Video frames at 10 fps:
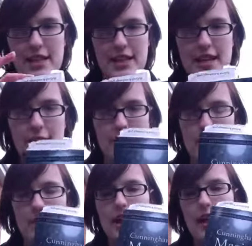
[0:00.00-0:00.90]
still in it,
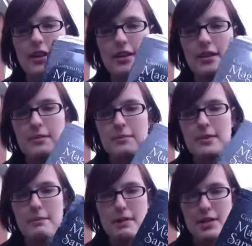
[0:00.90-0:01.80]
but
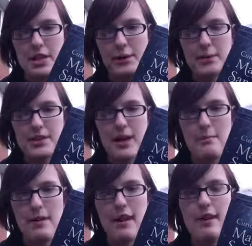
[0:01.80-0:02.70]
Cunningham's Magical
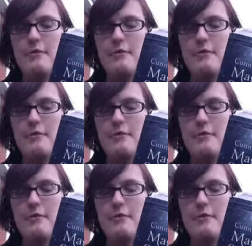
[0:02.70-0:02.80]
Sampler.